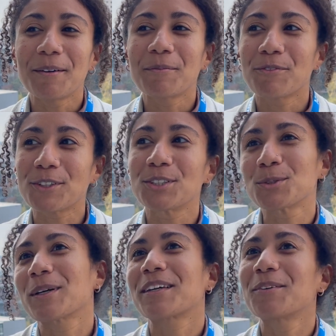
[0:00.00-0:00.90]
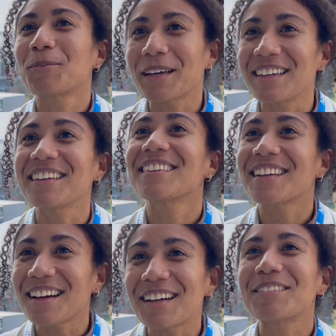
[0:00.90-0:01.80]
versus what can wait
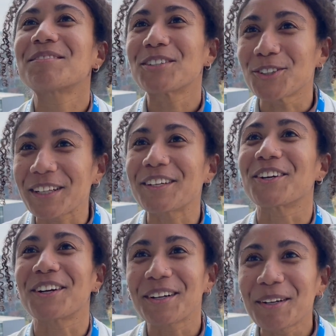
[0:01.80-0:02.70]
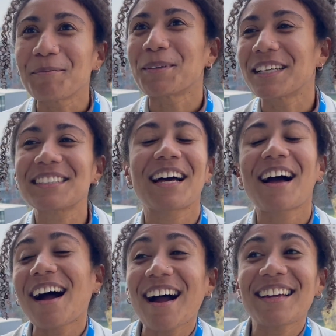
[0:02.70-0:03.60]
till later, because
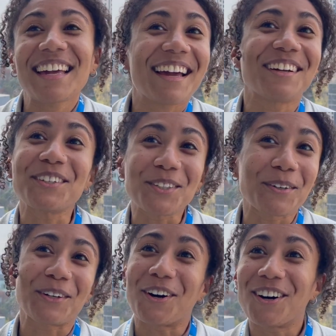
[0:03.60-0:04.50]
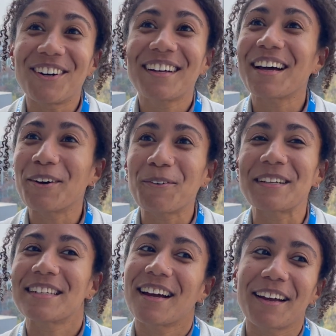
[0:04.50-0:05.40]
I can't do it all at
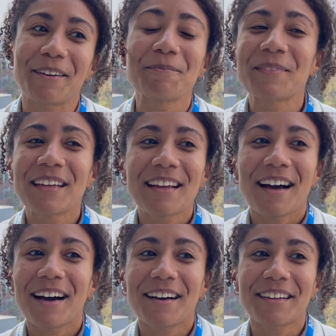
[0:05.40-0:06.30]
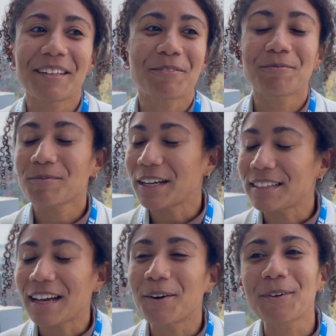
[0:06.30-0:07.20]
one time. Right
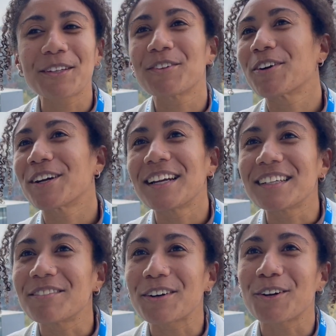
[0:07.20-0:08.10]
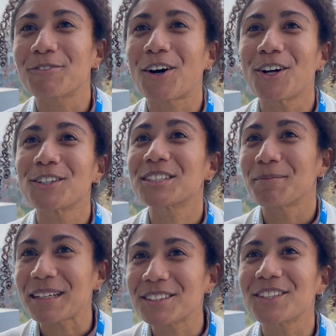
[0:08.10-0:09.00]
now we're at the very end of our fall
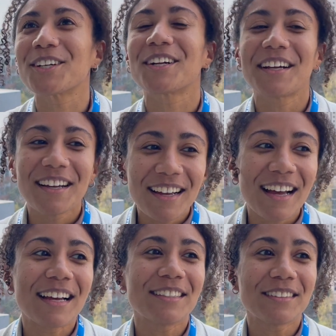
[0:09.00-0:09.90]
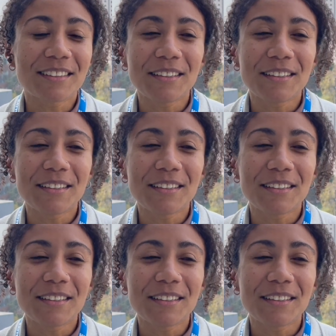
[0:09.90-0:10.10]
semester, and